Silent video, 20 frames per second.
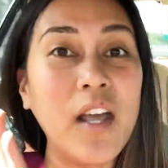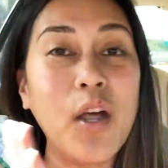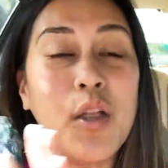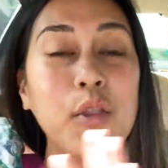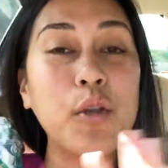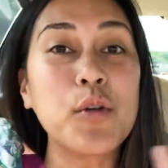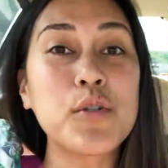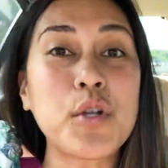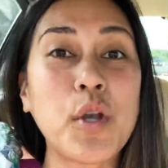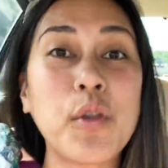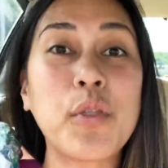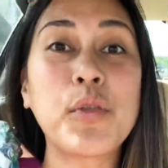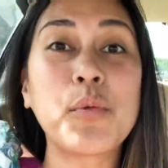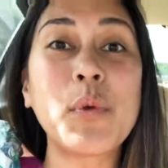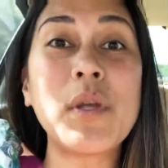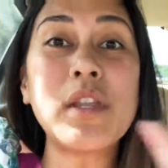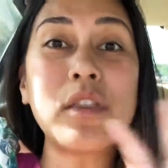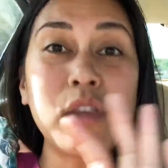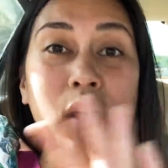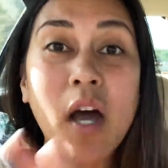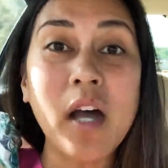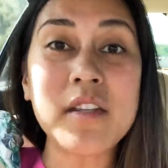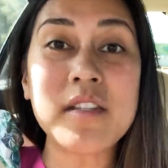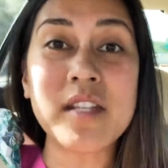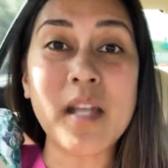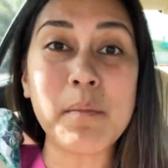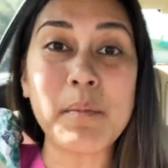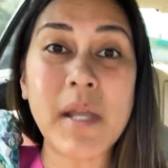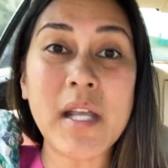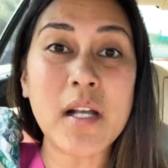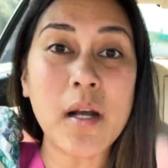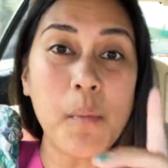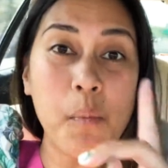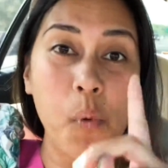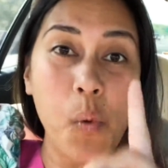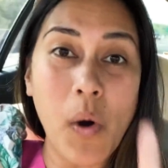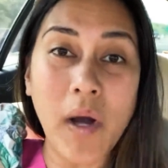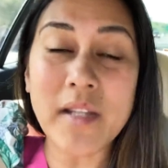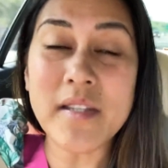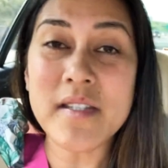Those are three thoughts that make up
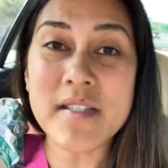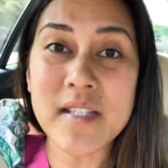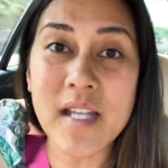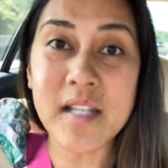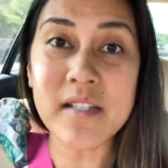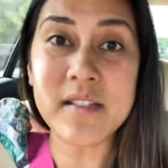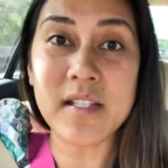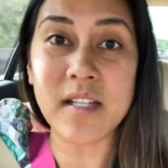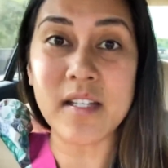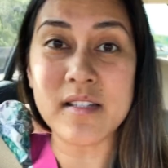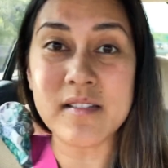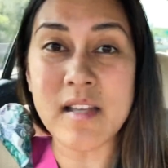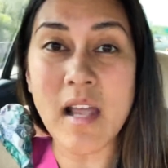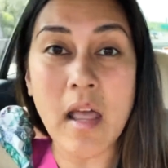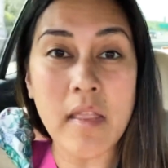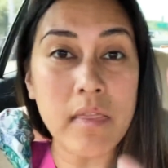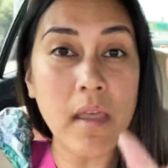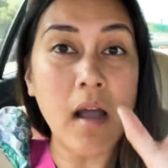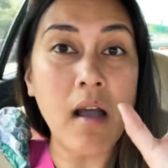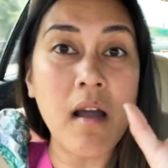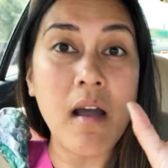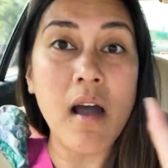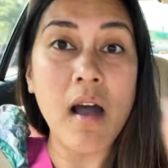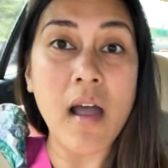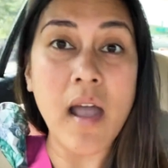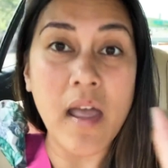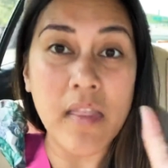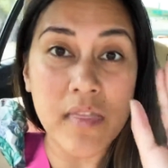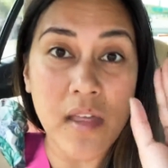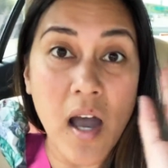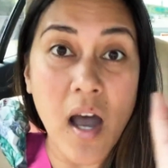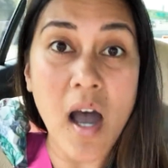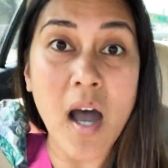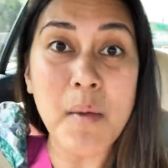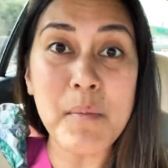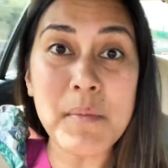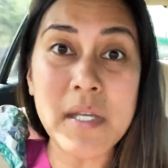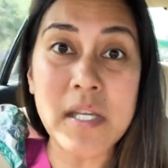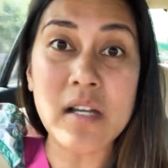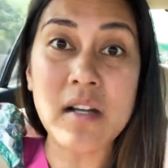one sentence, and the
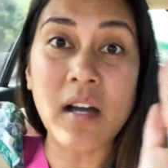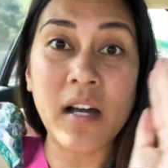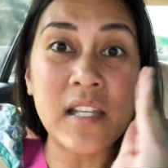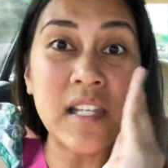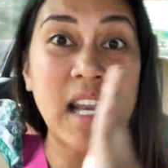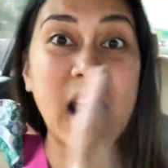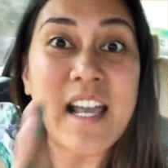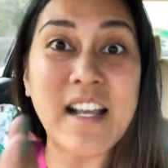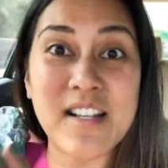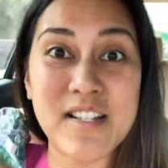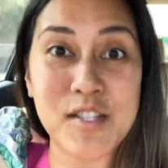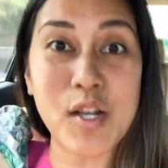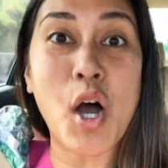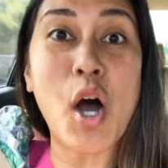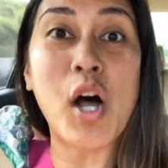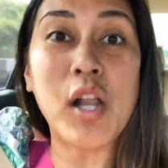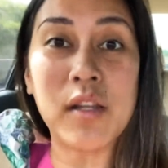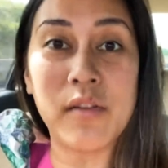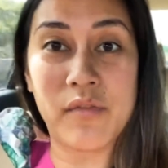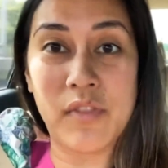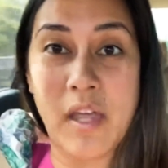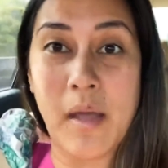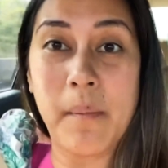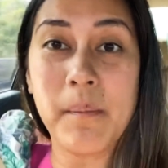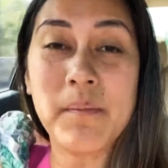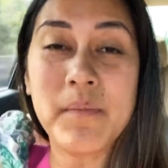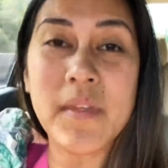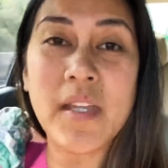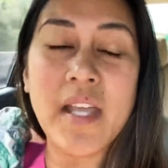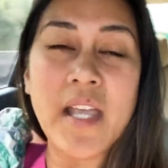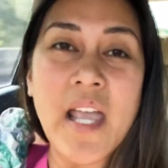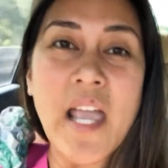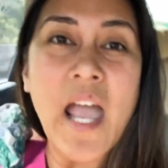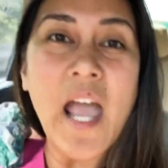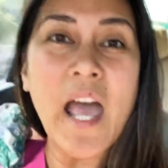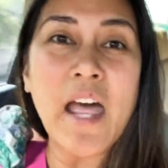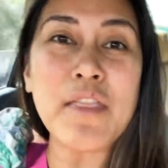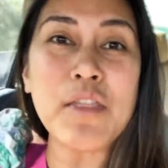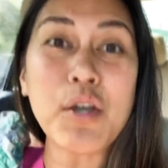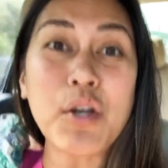ami connects all of them.
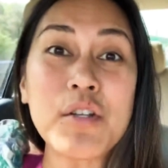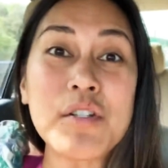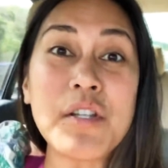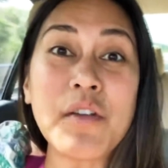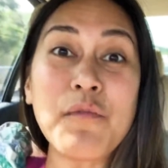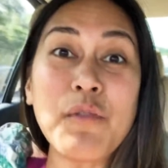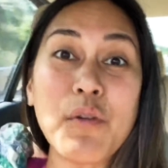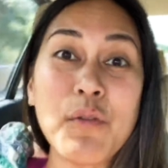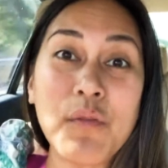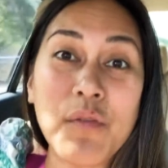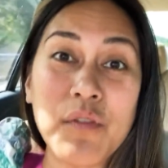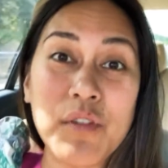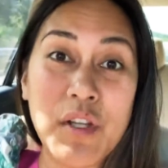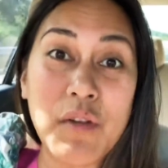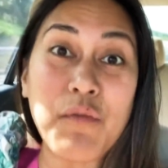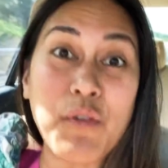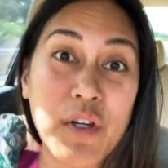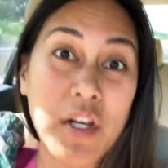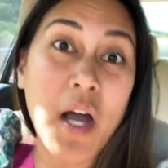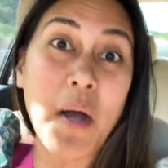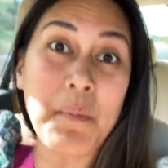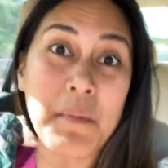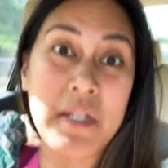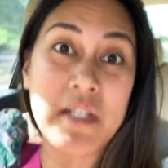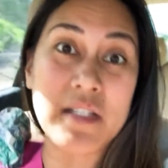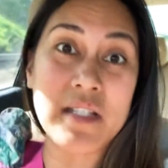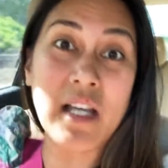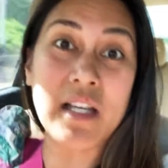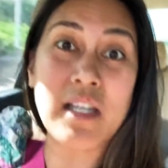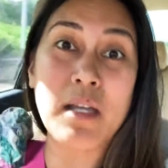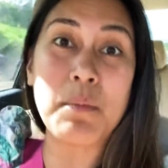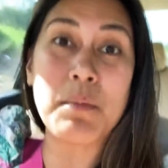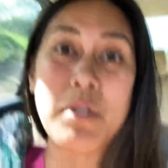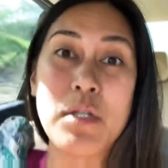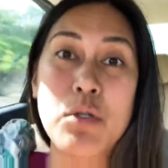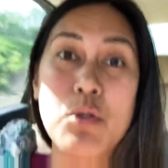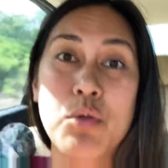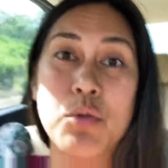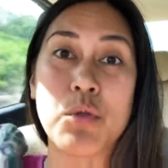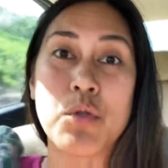And there are different amis that can be
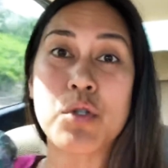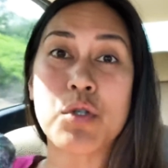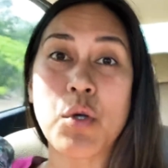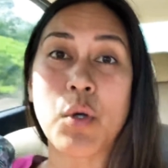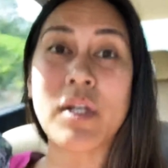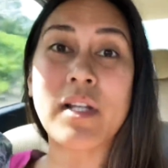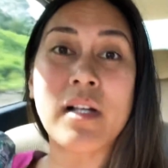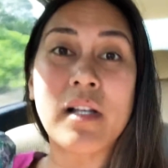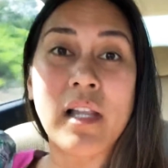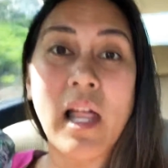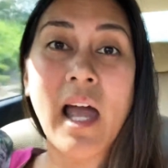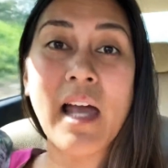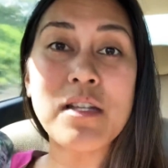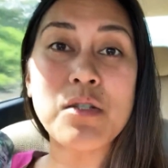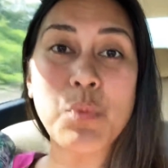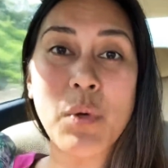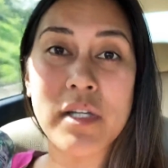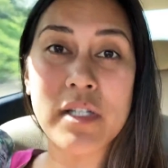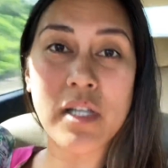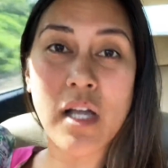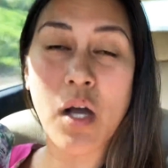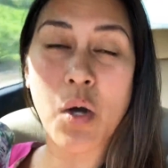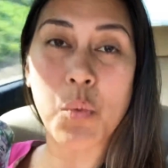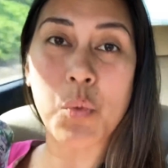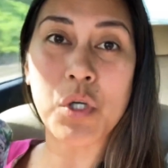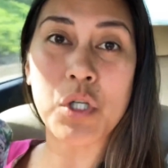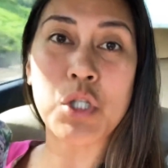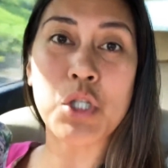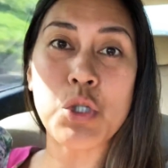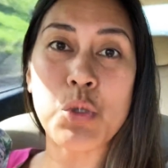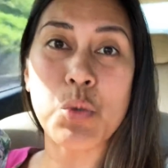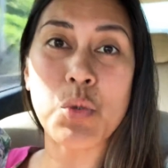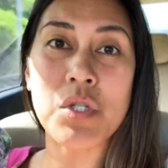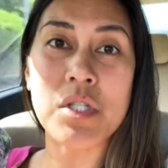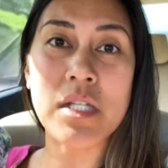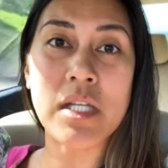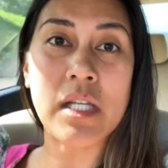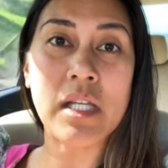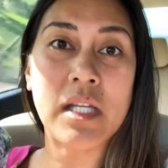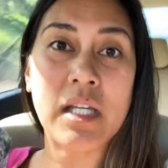used. So in class right now, we're
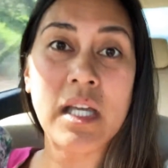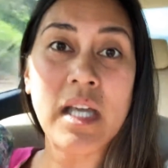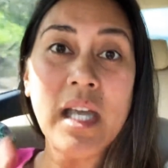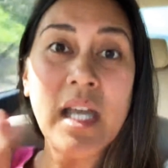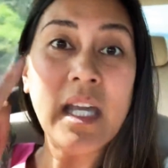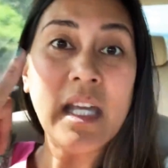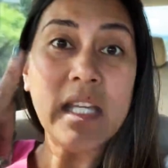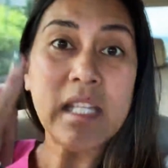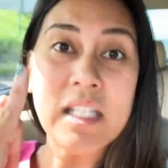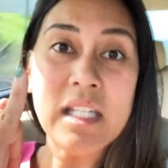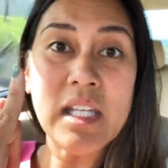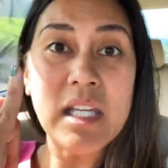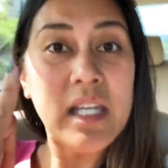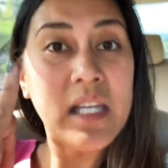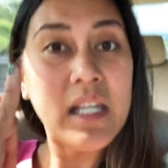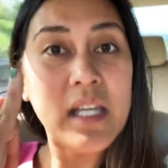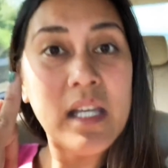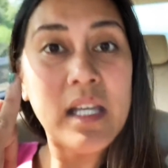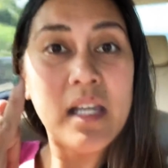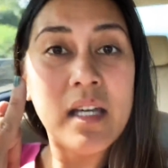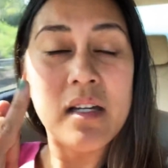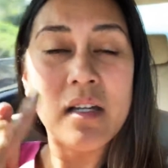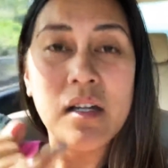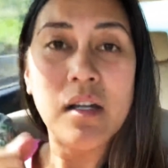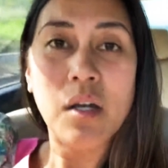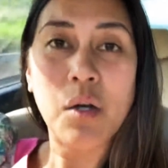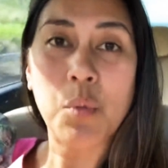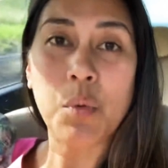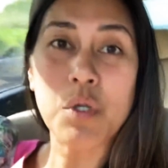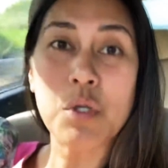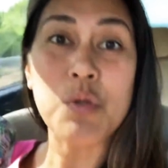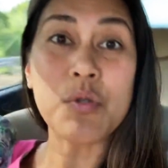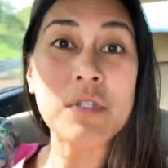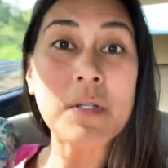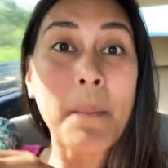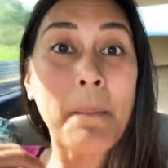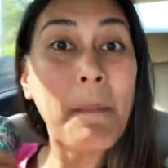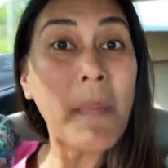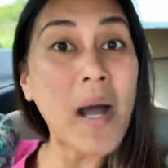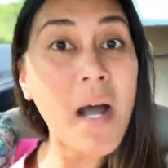using I, we're
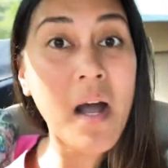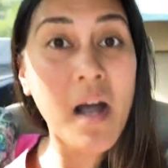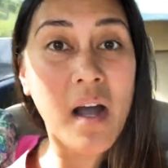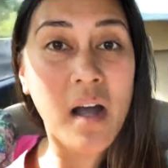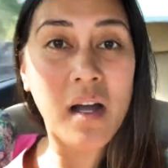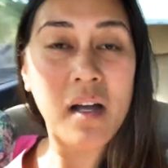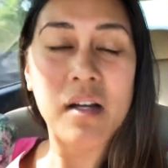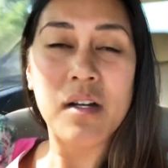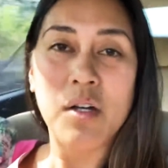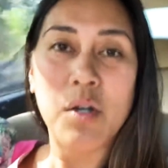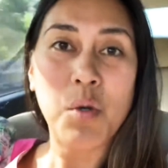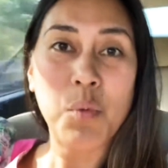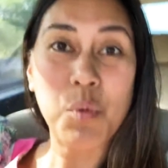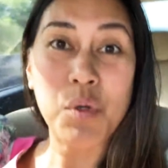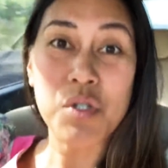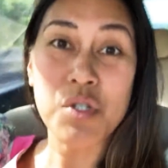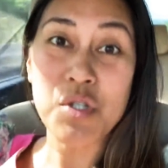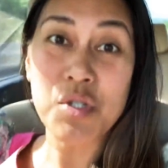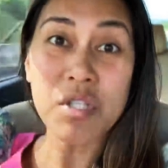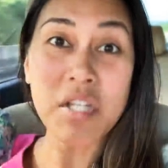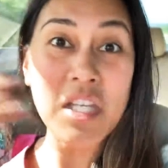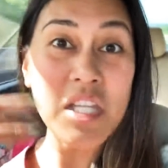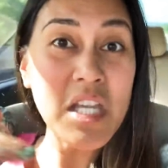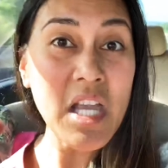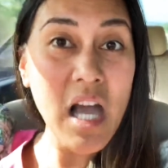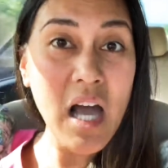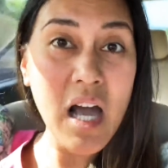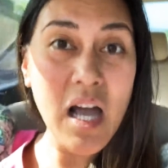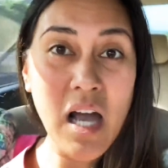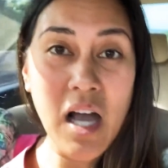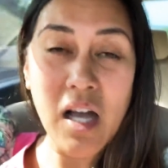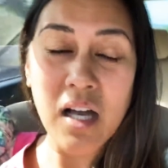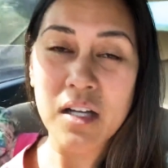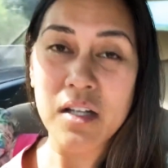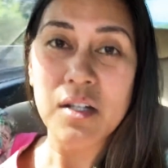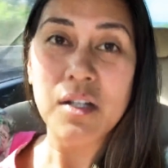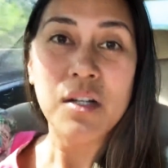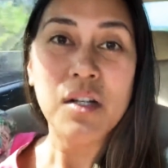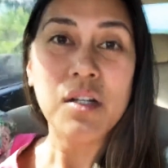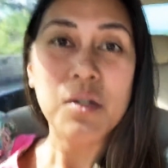using ma, we're using ya,
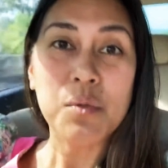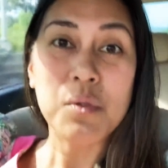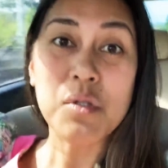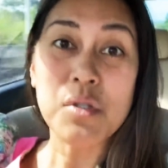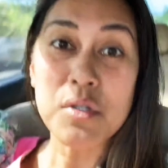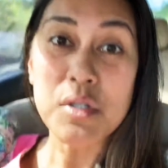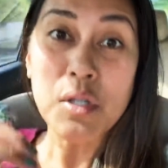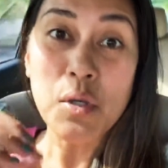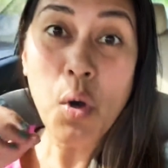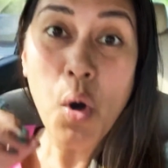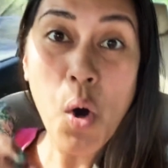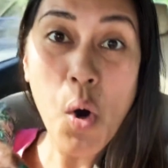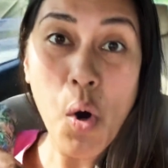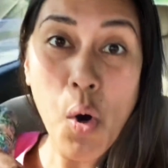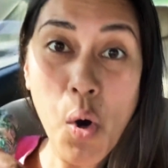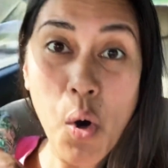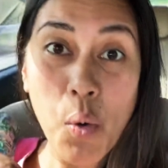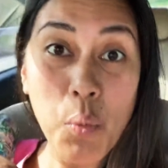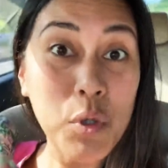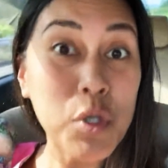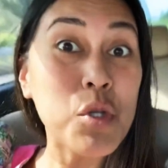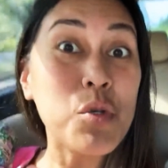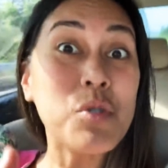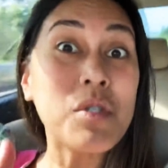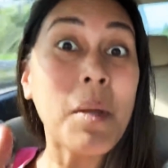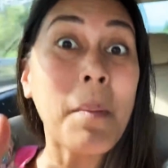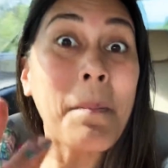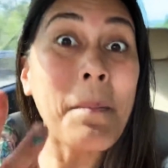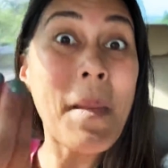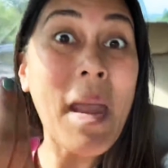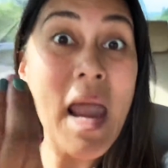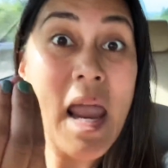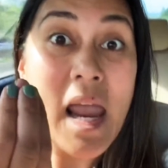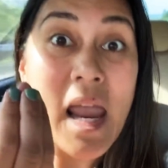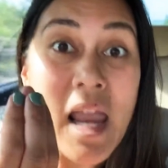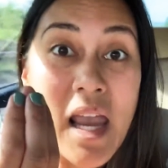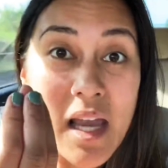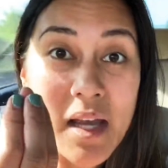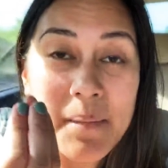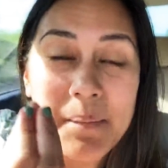we're using o, we're using me.